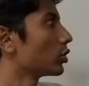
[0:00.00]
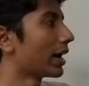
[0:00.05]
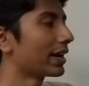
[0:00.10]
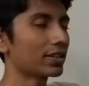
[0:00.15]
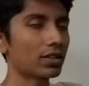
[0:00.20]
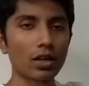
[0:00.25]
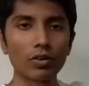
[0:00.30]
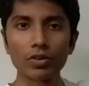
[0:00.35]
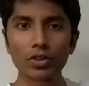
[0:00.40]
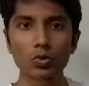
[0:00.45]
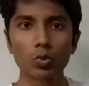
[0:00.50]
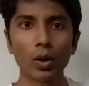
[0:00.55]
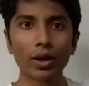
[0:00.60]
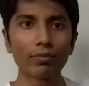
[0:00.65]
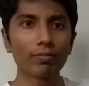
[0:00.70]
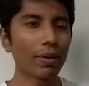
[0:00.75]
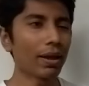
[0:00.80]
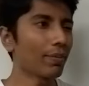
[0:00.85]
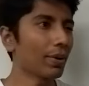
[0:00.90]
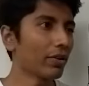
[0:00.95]
you had service
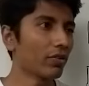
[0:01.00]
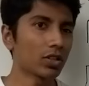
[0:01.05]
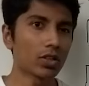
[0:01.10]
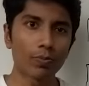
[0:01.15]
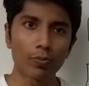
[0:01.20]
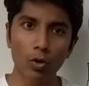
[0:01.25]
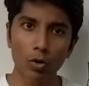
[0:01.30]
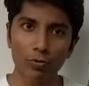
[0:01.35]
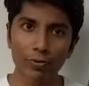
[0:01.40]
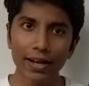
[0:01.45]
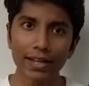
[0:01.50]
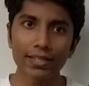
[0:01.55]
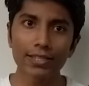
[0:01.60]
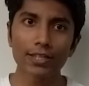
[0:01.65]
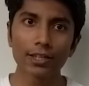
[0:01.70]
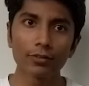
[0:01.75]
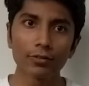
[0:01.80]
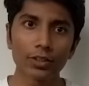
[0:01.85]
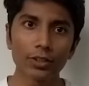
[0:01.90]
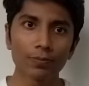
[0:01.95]
one, maybe it was a profile
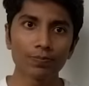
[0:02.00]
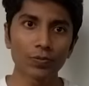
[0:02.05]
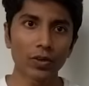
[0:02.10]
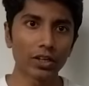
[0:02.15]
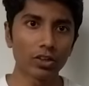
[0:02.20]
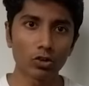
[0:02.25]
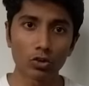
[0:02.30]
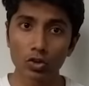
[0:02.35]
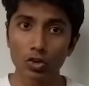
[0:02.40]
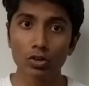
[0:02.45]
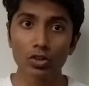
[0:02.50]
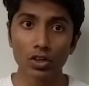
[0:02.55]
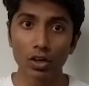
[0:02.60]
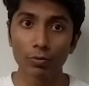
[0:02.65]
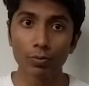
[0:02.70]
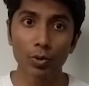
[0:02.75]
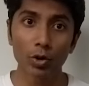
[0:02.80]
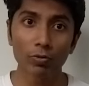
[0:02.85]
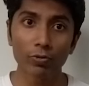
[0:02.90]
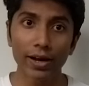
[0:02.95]
server. It used to
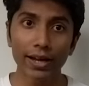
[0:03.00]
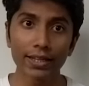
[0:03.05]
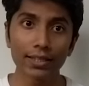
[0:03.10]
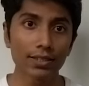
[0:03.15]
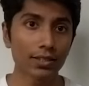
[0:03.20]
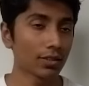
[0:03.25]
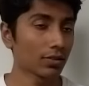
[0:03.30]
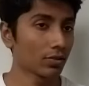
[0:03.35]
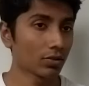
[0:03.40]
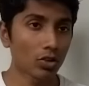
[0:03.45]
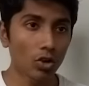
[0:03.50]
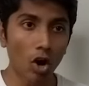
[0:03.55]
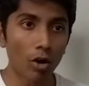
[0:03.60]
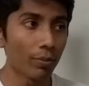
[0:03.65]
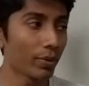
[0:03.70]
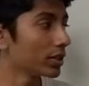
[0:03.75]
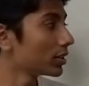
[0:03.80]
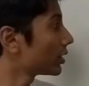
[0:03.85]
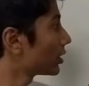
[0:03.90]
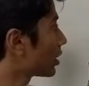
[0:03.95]
serve profiles,
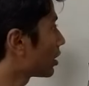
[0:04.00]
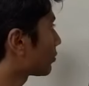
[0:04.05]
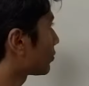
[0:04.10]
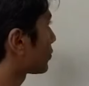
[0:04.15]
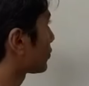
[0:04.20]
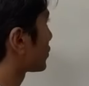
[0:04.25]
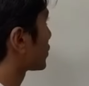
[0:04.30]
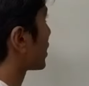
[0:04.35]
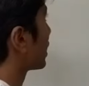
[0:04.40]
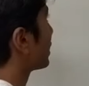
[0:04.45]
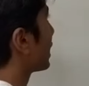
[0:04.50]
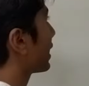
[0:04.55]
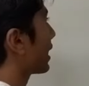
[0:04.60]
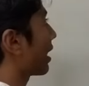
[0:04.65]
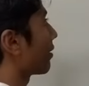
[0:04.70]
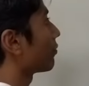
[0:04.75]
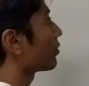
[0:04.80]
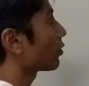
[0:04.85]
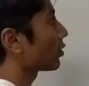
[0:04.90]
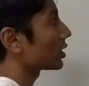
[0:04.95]
common enough so that
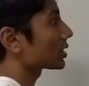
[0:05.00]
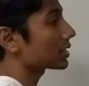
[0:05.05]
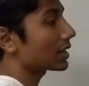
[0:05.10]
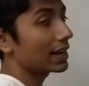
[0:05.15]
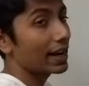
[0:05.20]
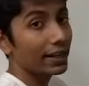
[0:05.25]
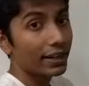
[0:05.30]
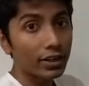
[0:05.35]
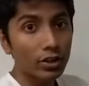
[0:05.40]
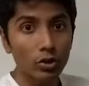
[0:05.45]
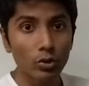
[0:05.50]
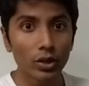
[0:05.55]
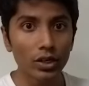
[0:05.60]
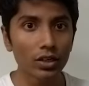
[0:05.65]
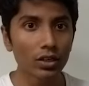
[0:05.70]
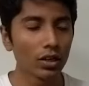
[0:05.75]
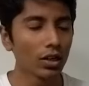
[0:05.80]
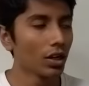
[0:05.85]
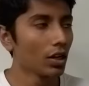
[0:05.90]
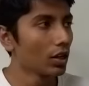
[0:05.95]
everyone is connected to
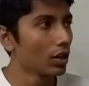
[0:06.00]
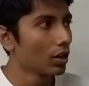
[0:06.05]
it.